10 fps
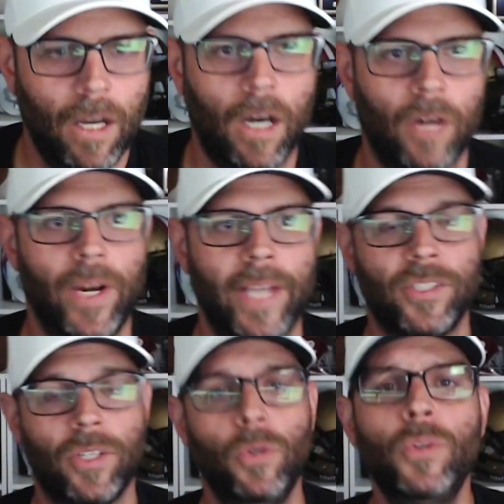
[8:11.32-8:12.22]
All
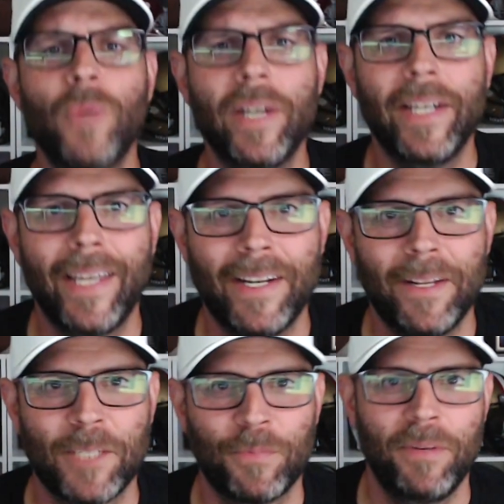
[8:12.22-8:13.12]
right, so who's ready to get
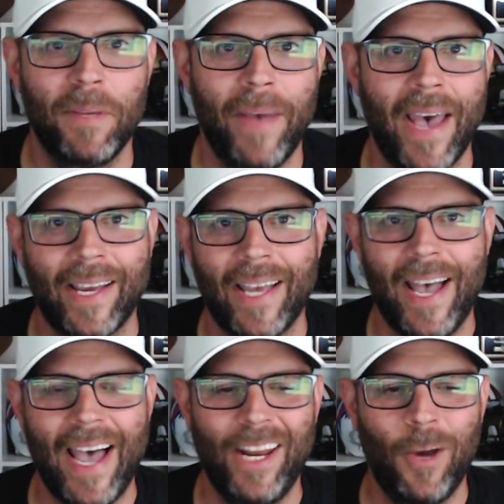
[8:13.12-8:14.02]
into this premium pack?
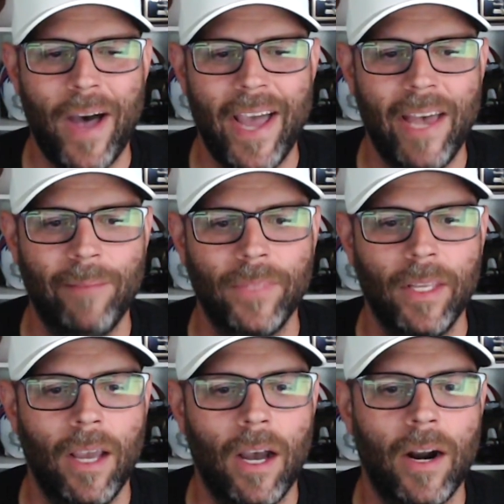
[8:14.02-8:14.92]
I know I am.
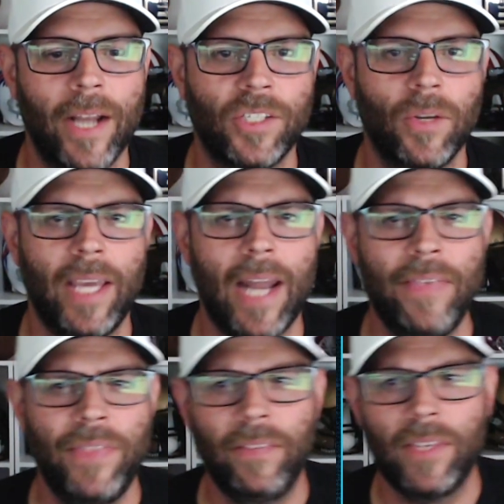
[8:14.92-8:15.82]
All right, so again,
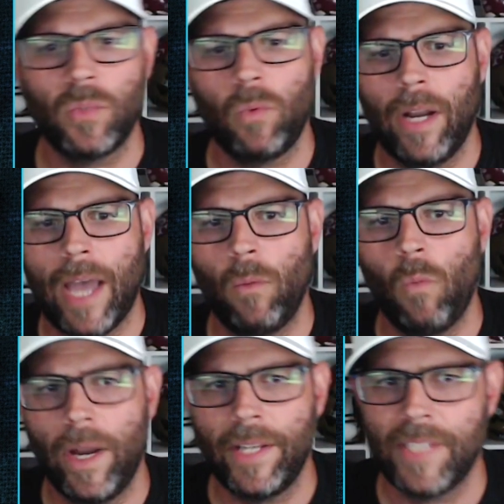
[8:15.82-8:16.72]
I think this one, I
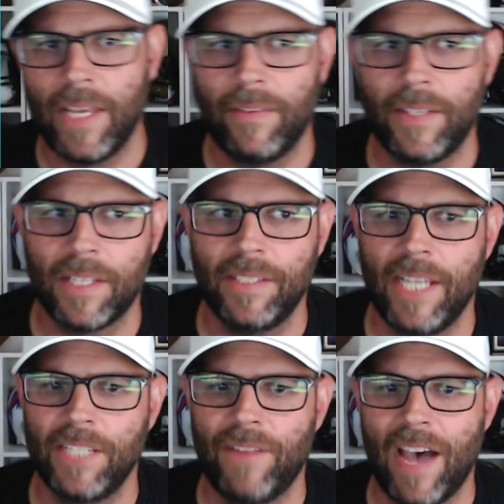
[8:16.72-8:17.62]
want to say that this
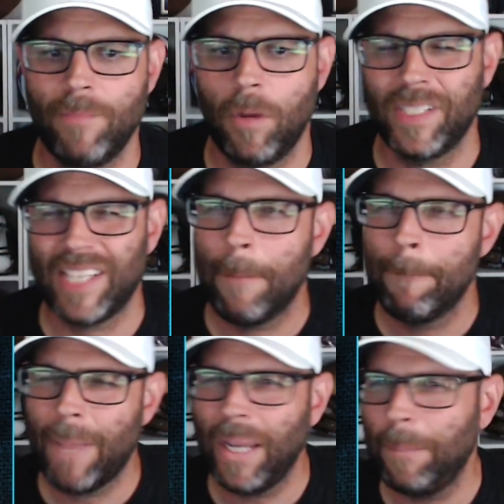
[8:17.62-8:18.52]
contains five moments.
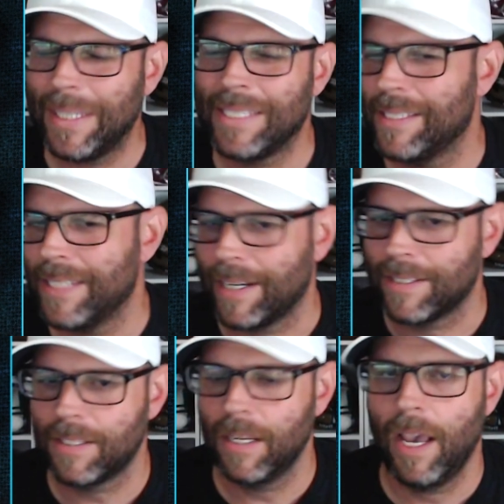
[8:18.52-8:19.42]
It might be
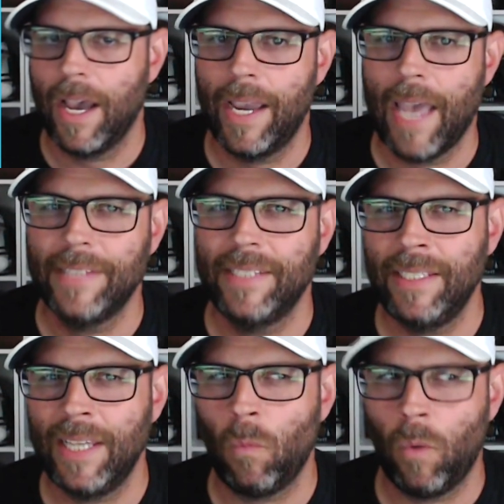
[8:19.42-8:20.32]
six. I, I
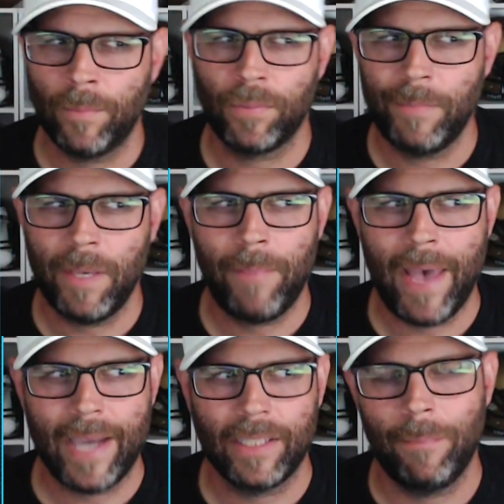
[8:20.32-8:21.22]
did get one premium
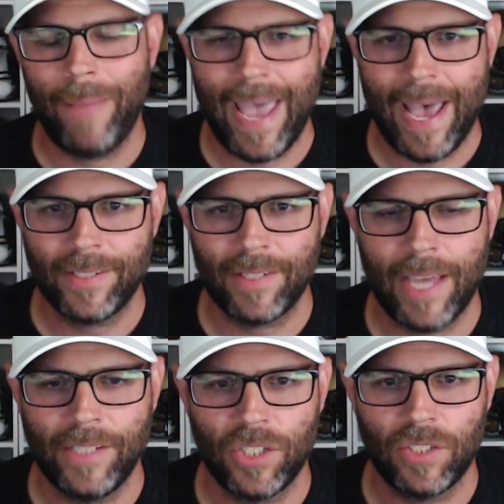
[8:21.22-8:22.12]
pack in the past.
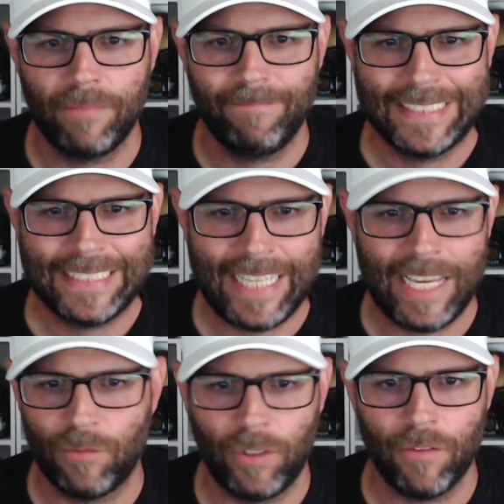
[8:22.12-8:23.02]
I just I
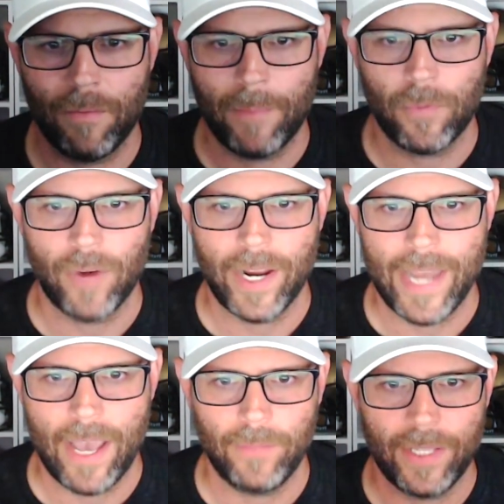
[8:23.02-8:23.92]
can't really remember right
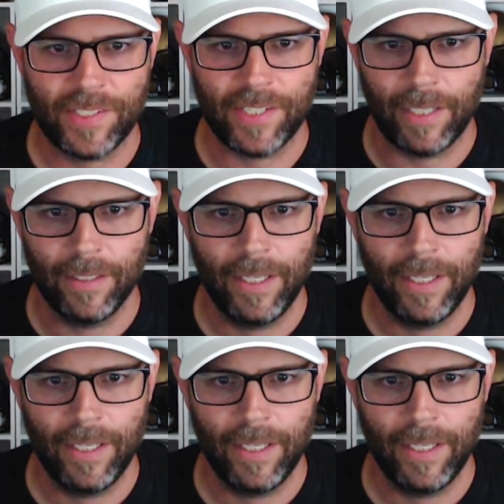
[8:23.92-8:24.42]
now. Let's see.